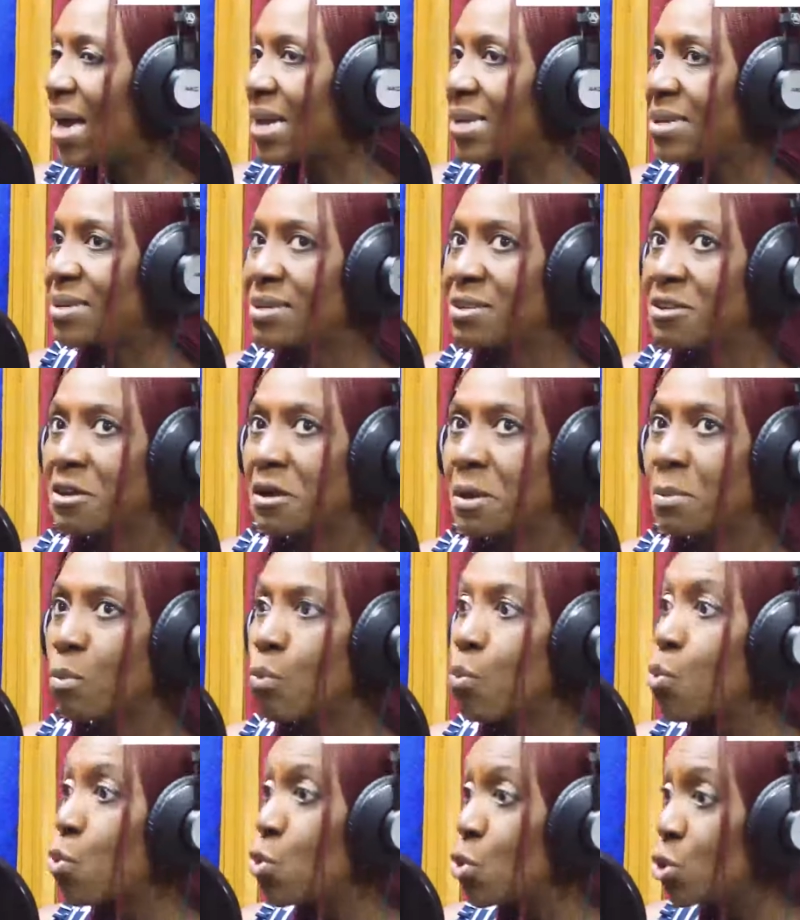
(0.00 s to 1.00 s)
And
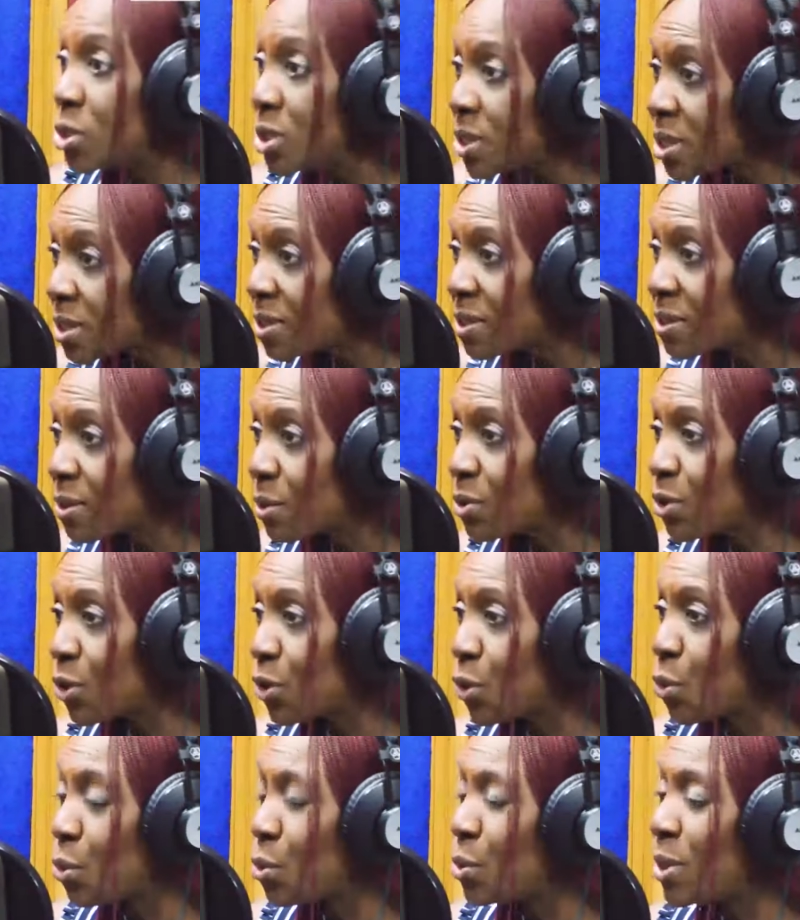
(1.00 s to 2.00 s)
wood,
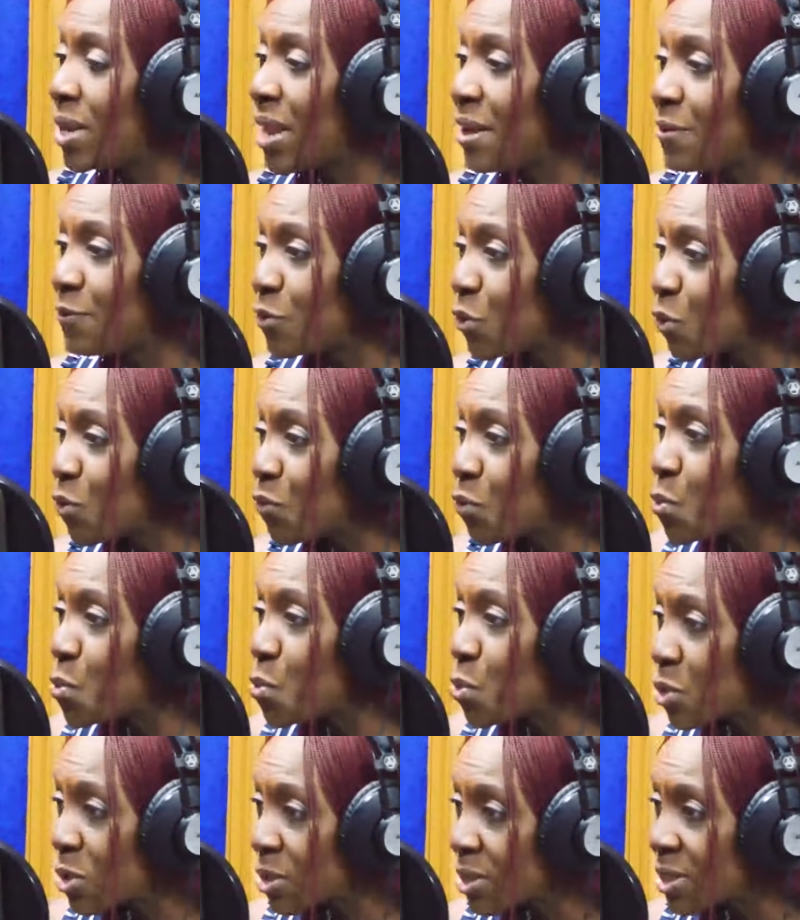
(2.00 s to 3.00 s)
leftover
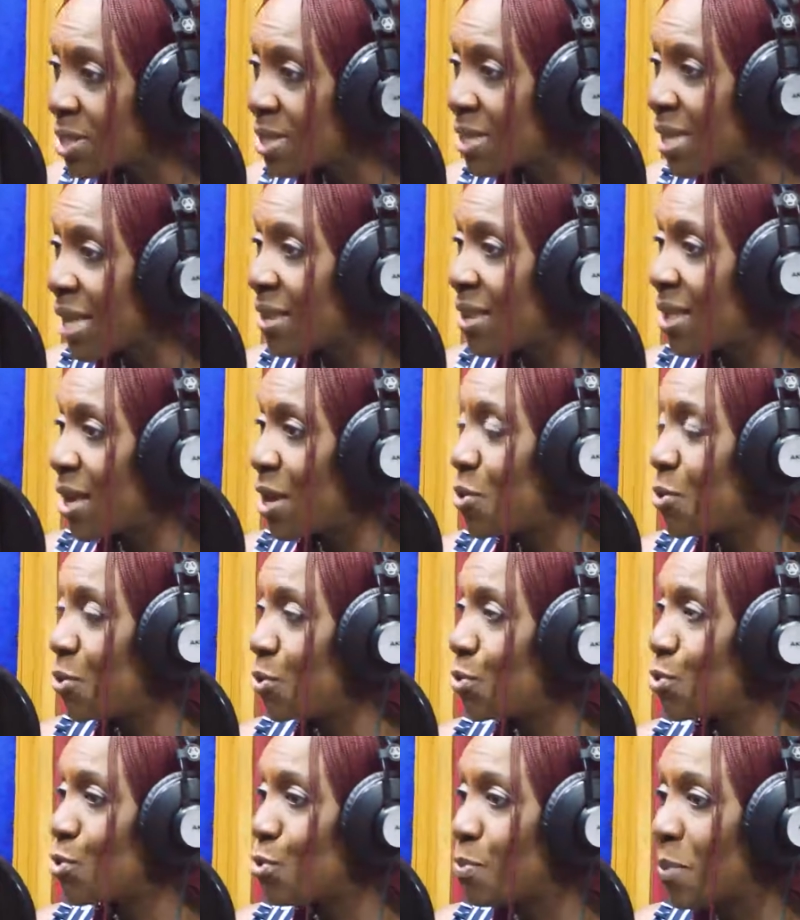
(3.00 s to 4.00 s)
wood that they
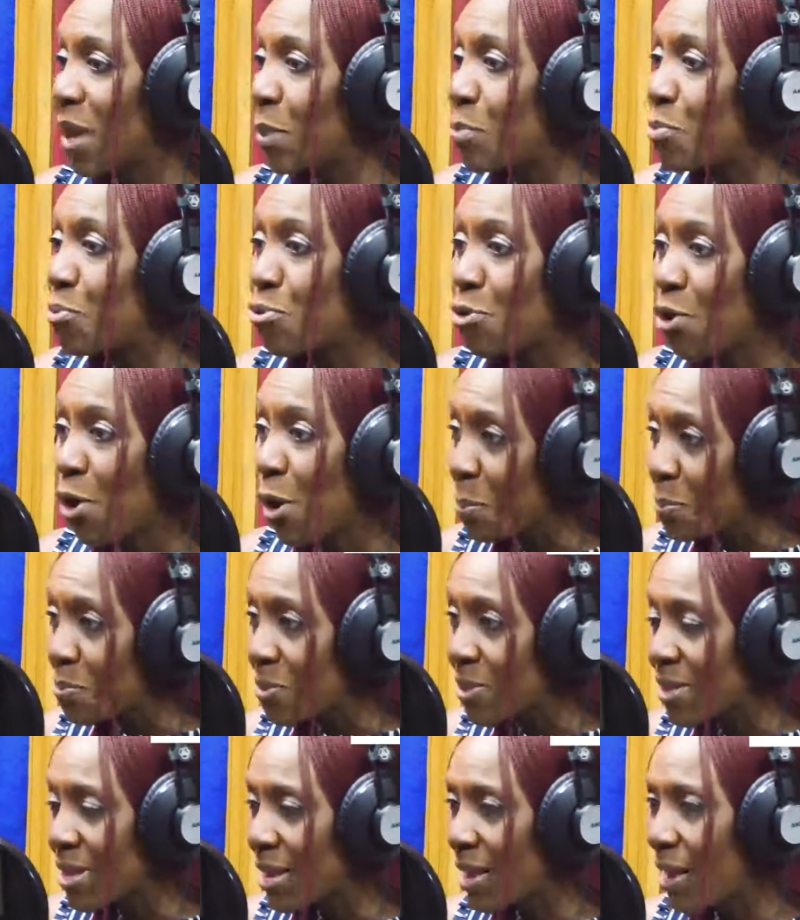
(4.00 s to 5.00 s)
use to make
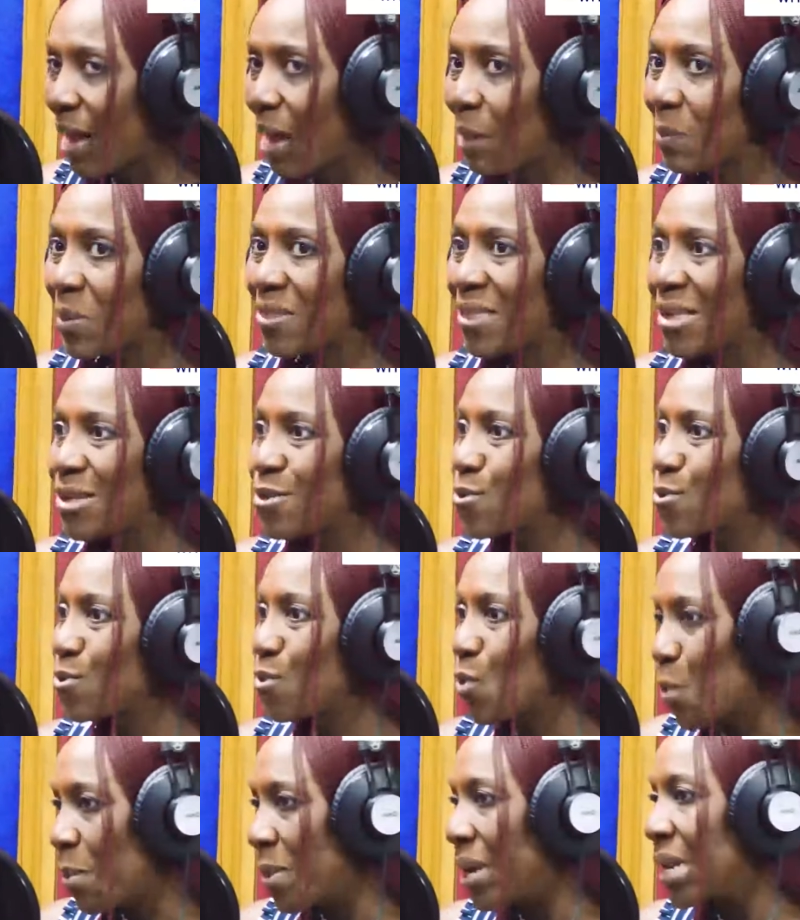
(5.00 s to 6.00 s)
props. There's
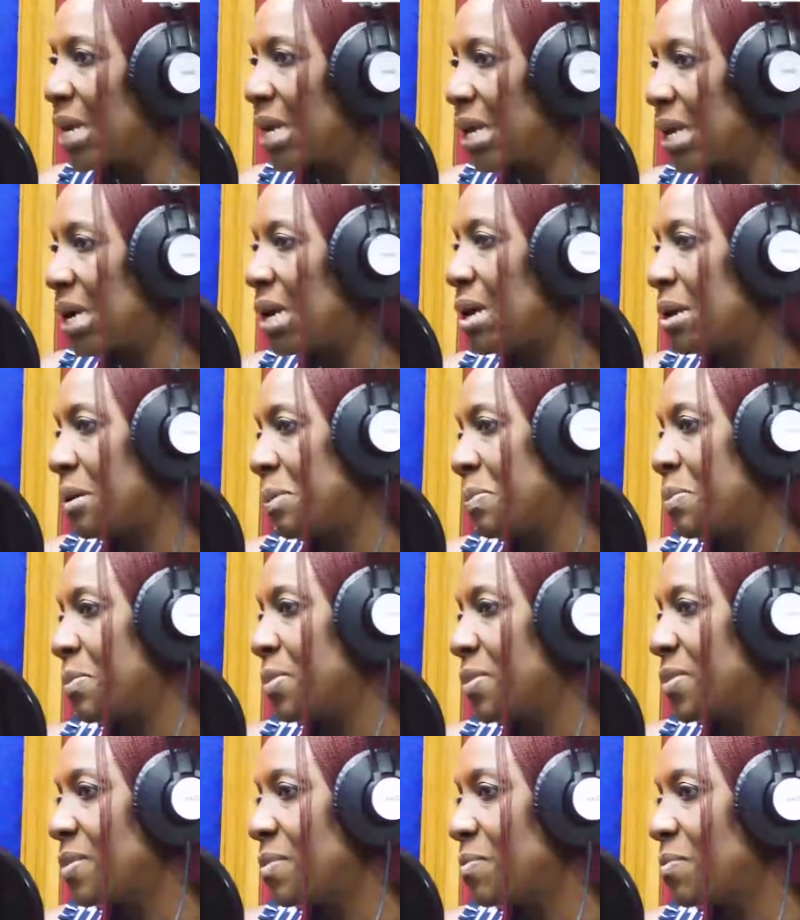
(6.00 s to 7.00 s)
so many
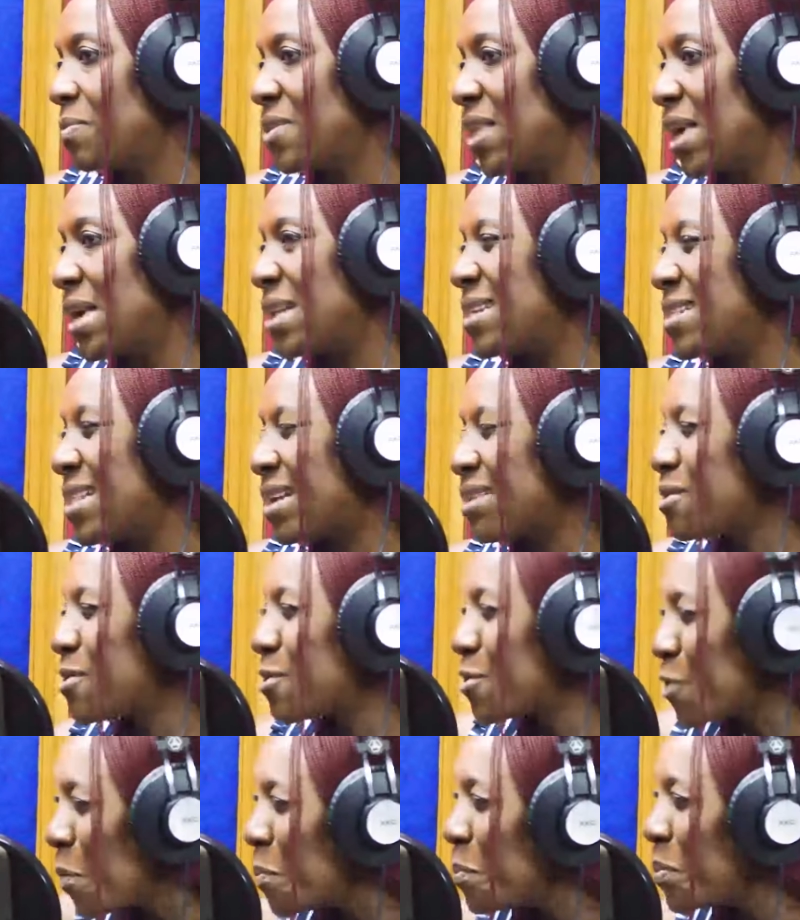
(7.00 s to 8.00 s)
things that
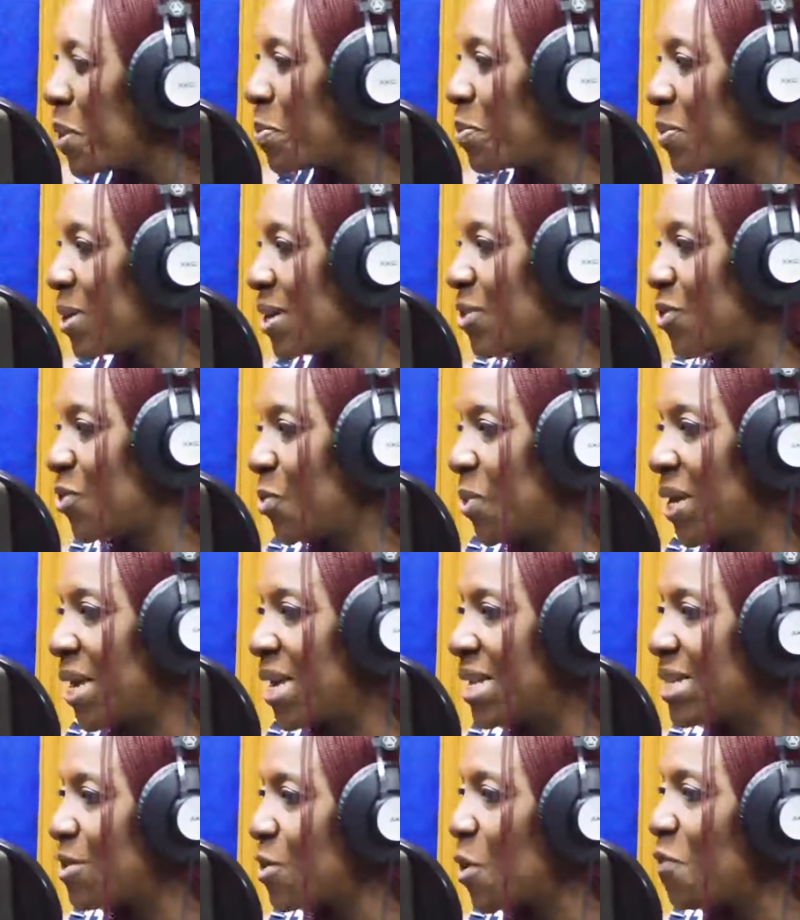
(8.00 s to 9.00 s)
some people are
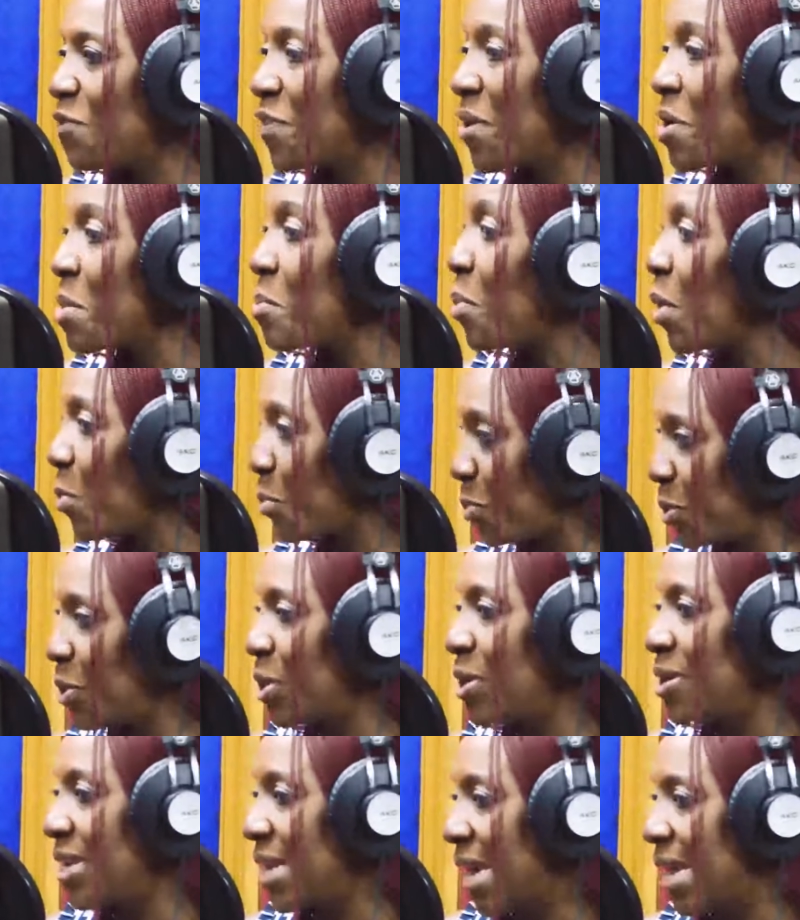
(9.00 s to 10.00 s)
doing. It's not very
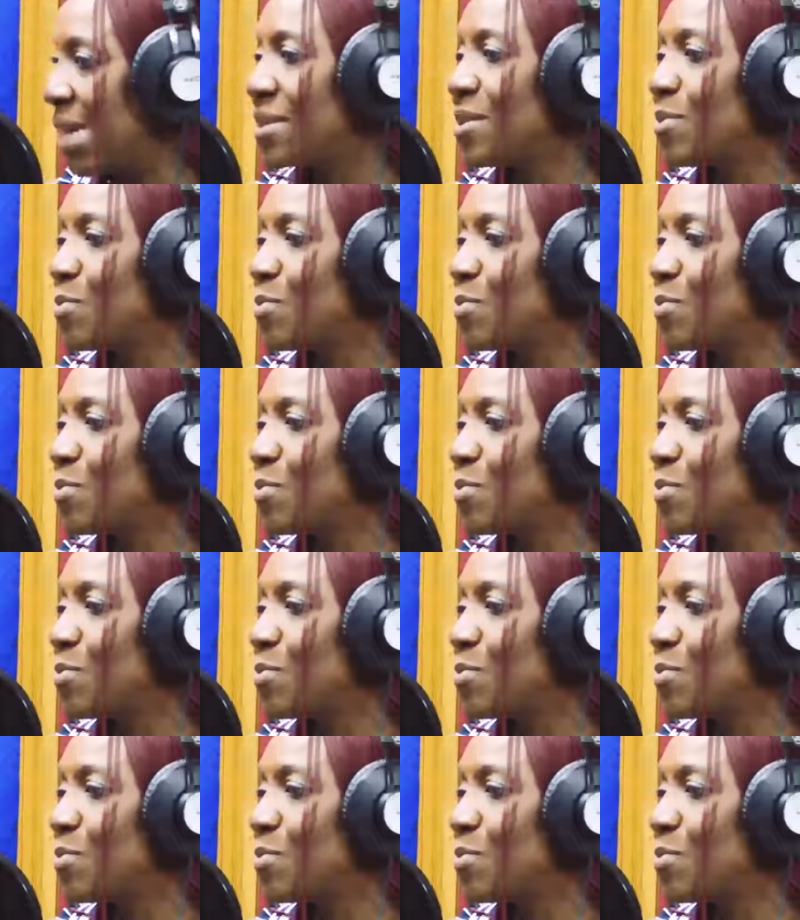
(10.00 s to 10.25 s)
popular yet.